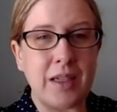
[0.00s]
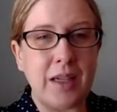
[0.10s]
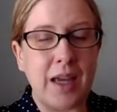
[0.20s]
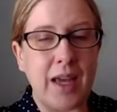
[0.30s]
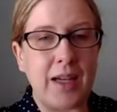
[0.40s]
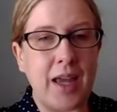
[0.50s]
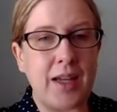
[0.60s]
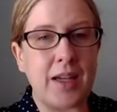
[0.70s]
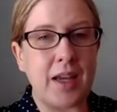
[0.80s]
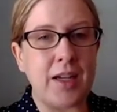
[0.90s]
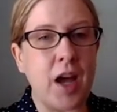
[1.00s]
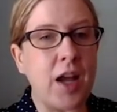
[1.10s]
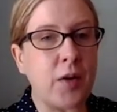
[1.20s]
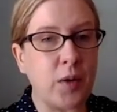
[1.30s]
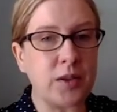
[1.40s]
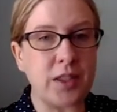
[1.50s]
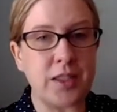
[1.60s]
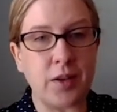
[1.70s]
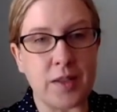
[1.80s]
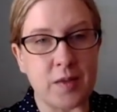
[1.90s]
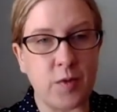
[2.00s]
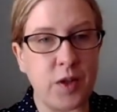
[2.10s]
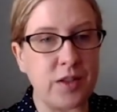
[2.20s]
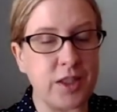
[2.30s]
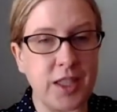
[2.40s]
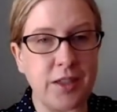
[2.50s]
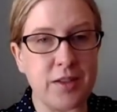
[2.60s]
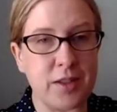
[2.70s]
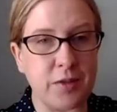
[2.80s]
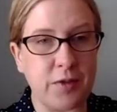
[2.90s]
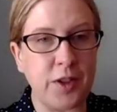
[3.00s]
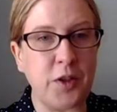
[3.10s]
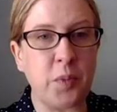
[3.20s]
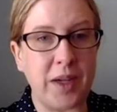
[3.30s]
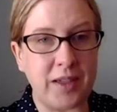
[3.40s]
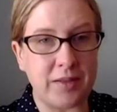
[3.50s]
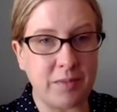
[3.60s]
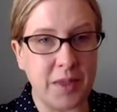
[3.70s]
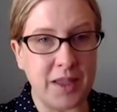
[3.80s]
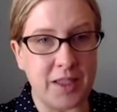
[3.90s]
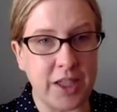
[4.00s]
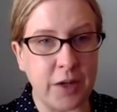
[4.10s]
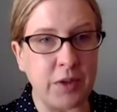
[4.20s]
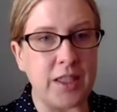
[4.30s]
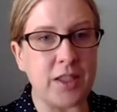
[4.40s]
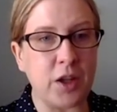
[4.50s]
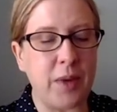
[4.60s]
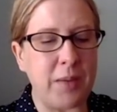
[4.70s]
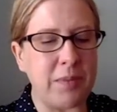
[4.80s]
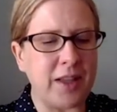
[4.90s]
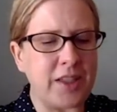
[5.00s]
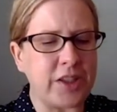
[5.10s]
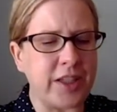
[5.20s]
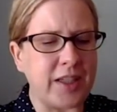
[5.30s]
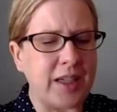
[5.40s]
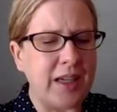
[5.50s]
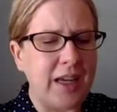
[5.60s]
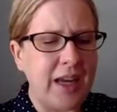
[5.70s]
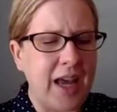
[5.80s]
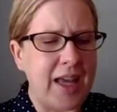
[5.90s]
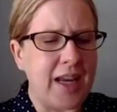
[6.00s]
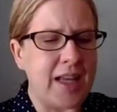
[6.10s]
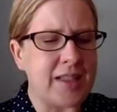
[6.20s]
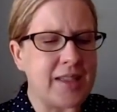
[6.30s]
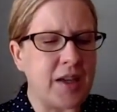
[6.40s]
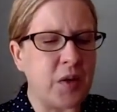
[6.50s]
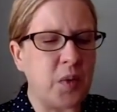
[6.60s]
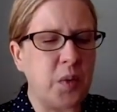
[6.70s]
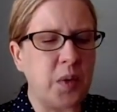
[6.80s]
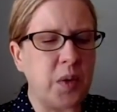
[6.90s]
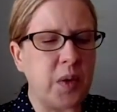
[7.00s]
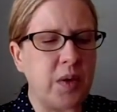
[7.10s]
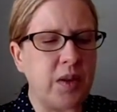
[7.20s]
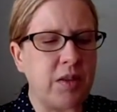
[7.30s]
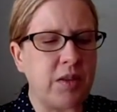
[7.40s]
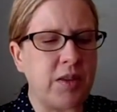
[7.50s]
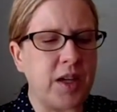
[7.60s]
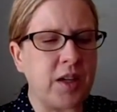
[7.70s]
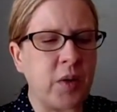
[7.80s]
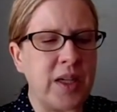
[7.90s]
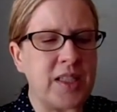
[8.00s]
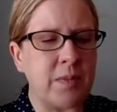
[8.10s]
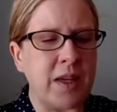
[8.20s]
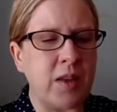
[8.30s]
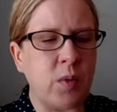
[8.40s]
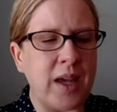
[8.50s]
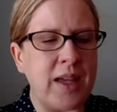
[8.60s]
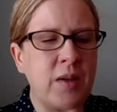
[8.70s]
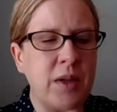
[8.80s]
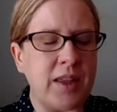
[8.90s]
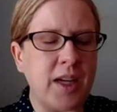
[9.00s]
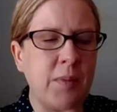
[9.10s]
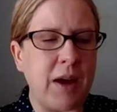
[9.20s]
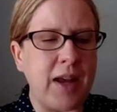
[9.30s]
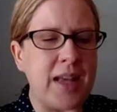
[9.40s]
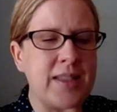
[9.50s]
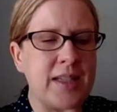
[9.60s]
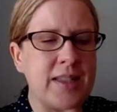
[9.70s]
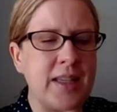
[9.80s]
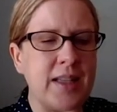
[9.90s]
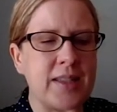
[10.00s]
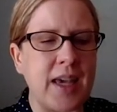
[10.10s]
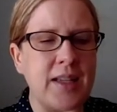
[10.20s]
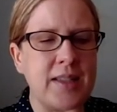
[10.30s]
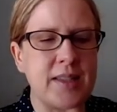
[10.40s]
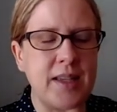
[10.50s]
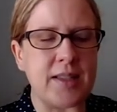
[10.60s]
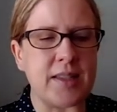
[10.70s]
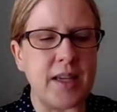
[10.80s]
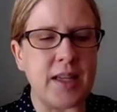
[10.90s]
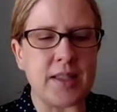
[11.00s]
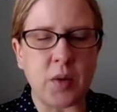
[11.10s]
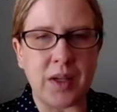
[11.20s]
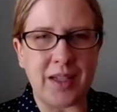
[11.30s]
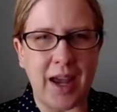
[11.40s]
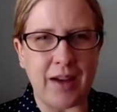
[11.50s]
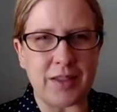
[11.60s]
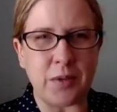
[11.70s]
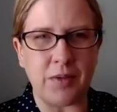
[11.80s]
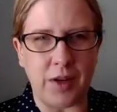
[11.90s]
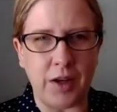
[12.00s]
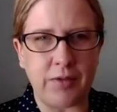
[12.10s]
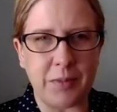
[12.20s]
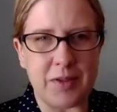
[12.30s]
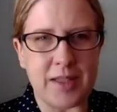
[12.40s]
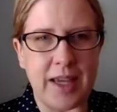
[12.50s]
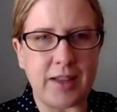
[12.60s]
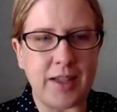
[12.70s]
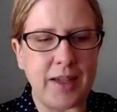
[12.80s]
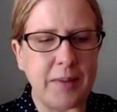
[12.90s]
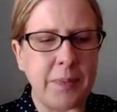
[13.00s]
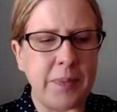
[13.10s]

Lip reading: and not older adults for shingles or flu, but the general adult population, and so they're going to be, the way that we think about hesitancy in this case is going to have to evolve, most likely.